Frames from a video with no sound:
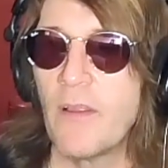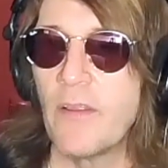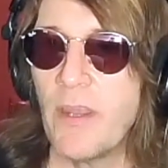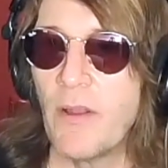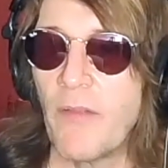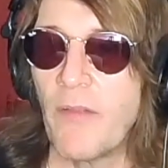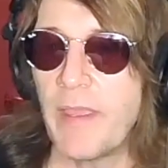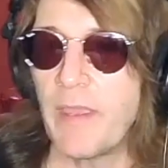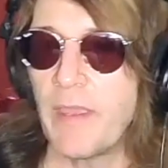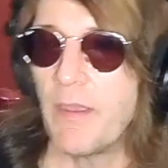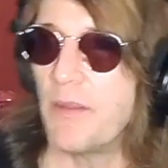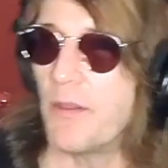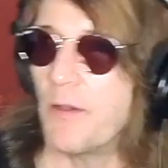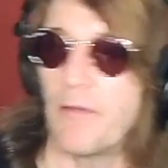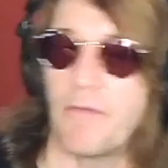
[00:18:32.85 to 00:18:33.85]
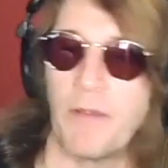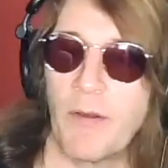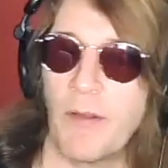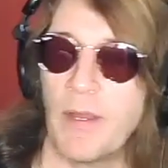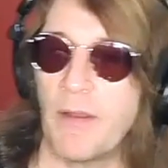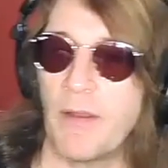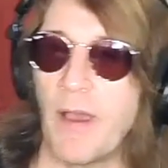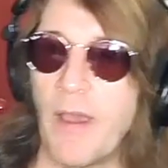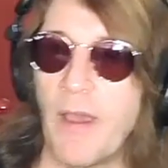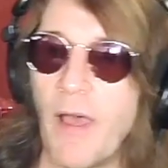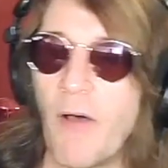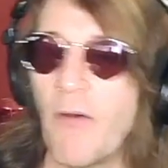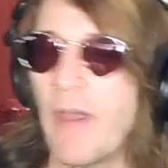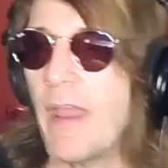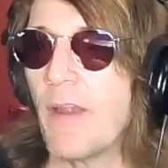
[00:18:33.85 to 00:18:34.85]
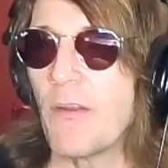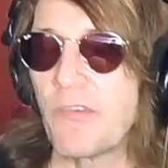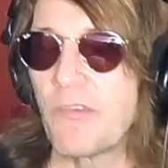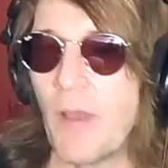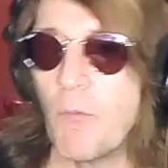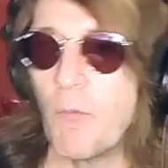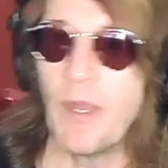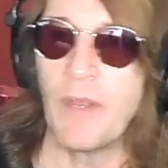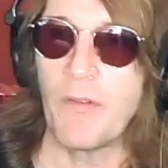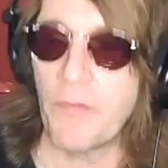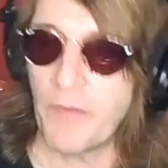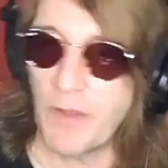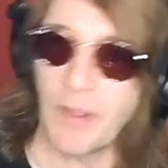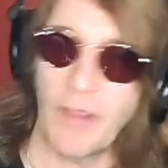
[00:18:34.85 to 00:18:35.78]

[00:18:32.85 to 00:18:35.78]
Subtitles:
like you do if you're in LA or something,